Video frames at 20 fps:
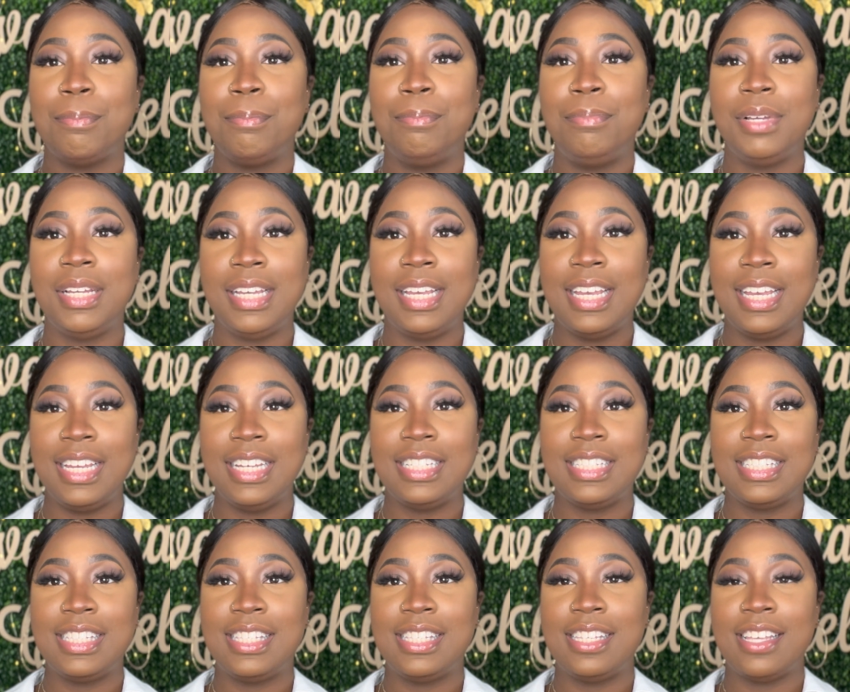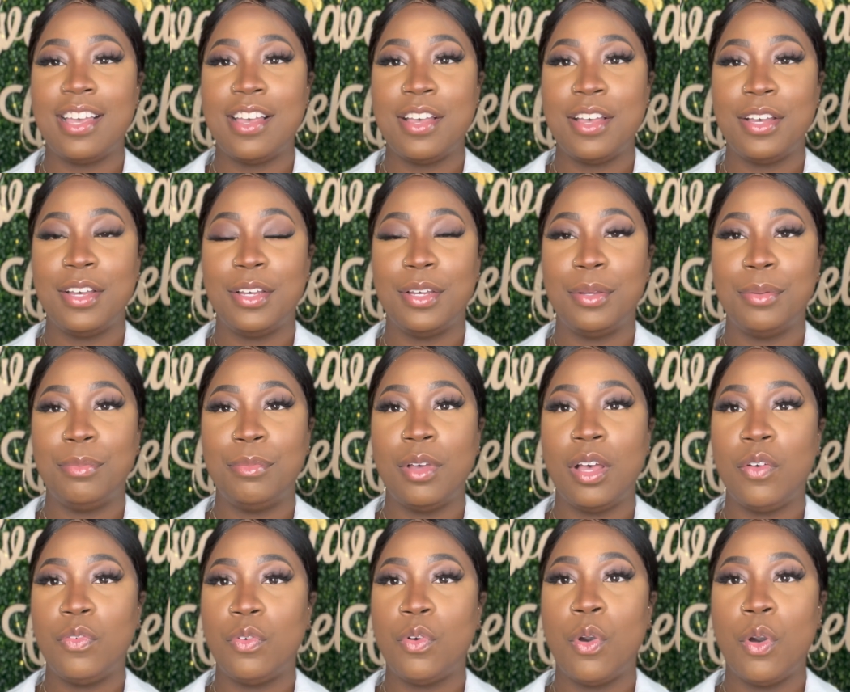But,
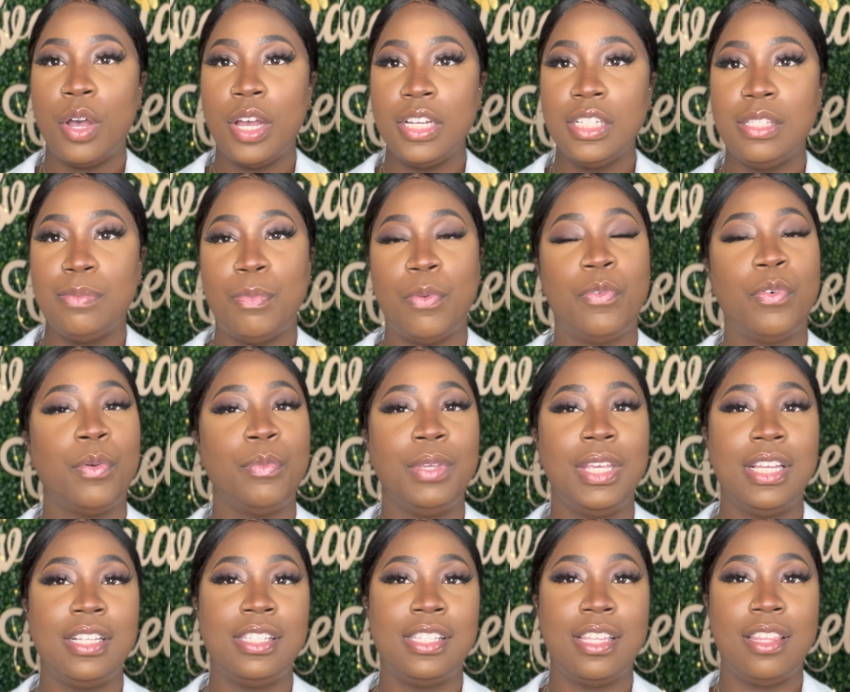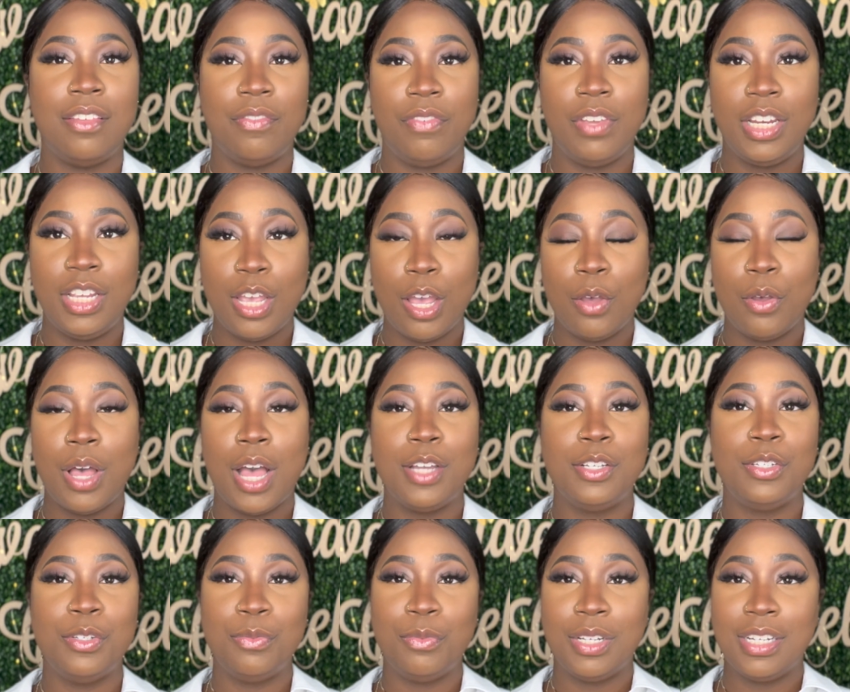of course, before we get into the video, I
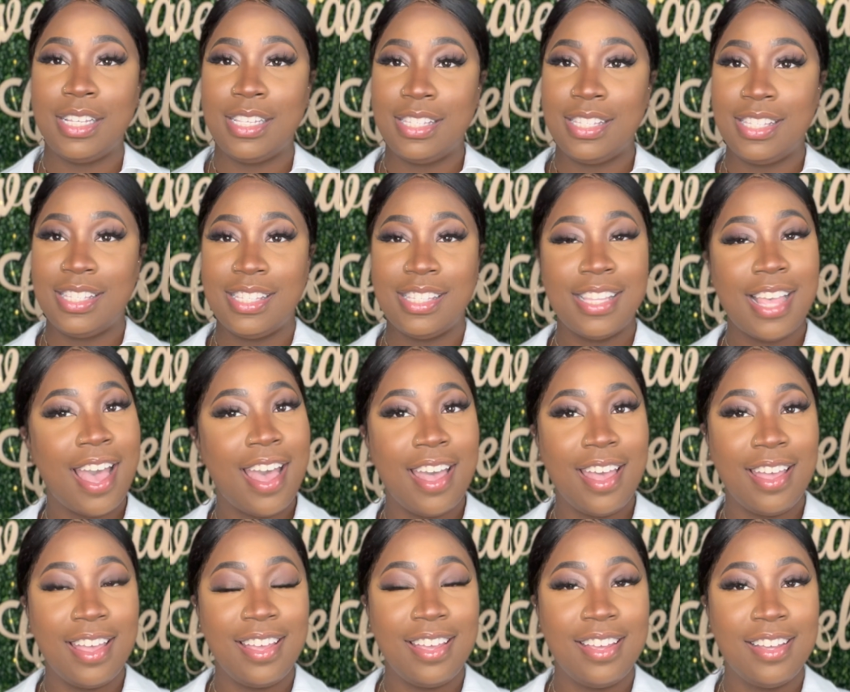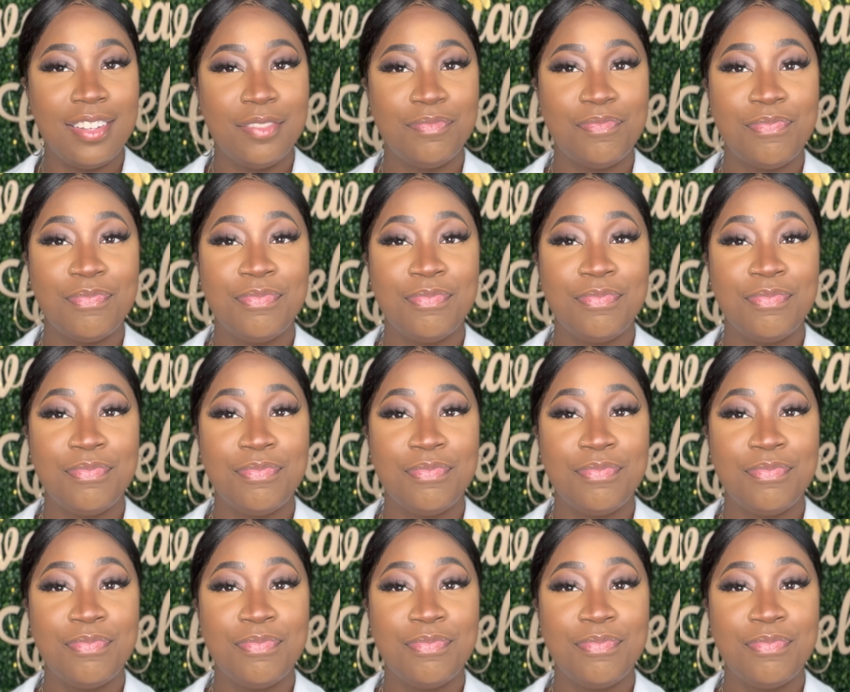do want to say,